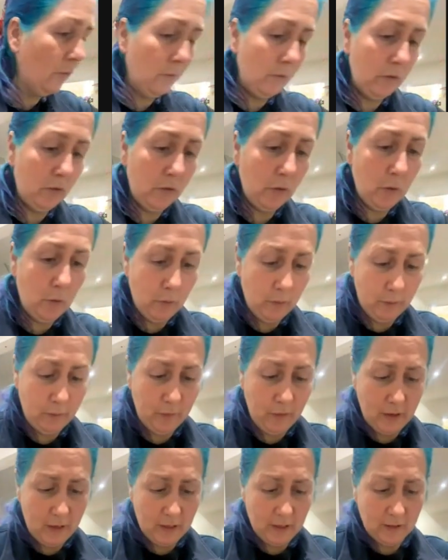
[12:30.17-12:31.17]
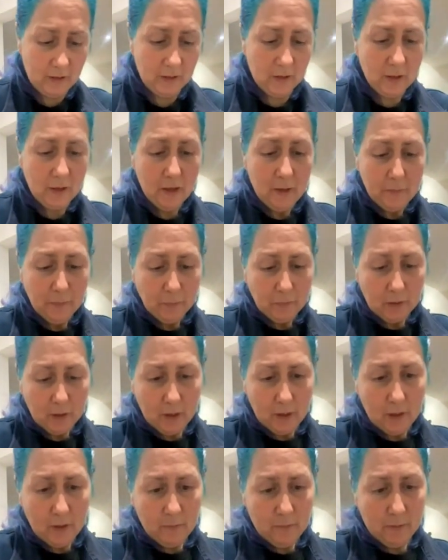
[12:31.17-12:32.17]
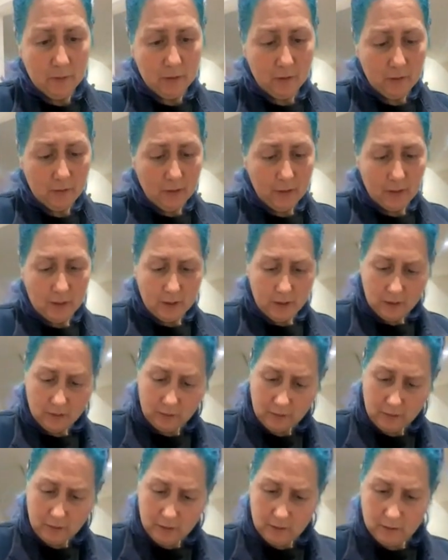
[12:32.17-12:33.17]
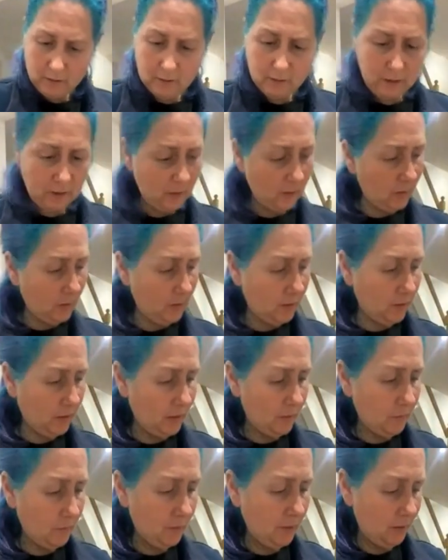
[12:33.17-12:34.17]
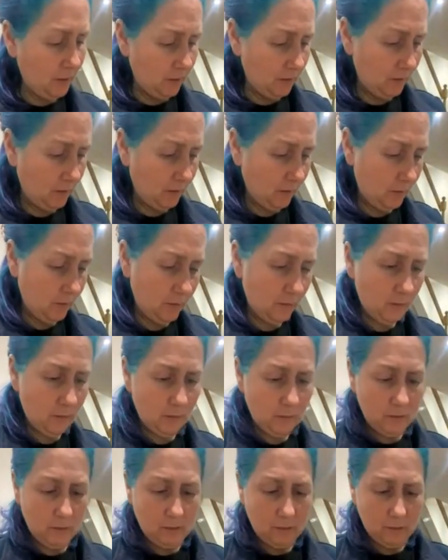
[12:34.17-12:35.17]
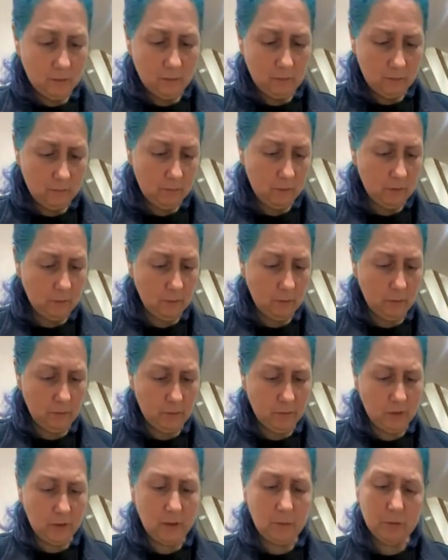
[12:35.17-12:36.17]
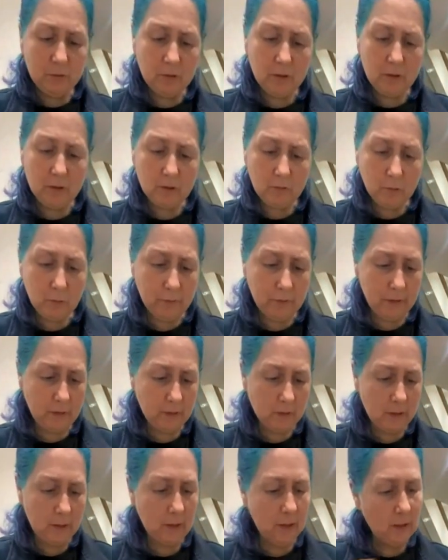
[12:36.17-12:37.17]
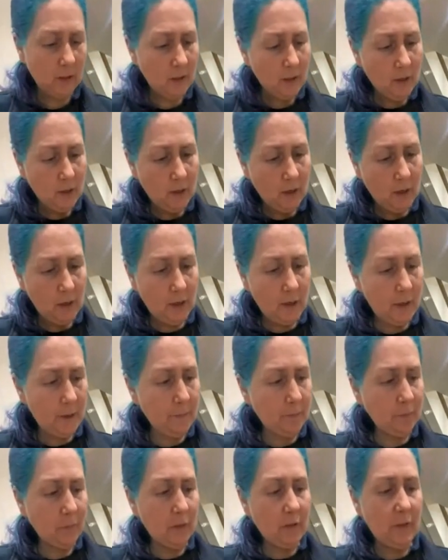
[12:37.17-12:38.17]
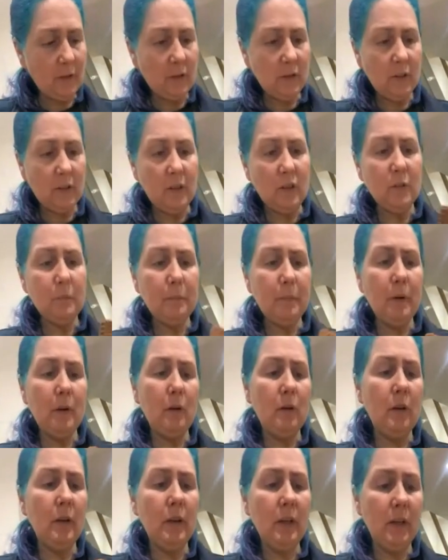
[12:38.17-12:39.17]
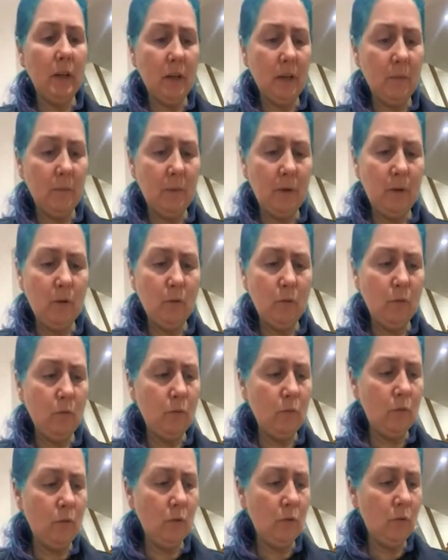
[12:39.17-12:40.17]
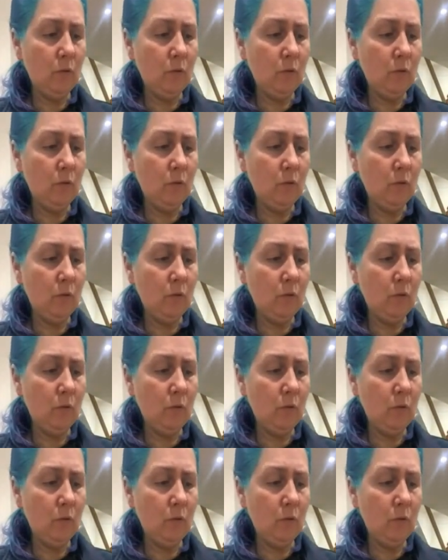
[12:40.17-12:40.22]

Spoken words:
sort of things. So these, I think this is actually the same as this. Well, not the same as this, obviously. This is by a company called,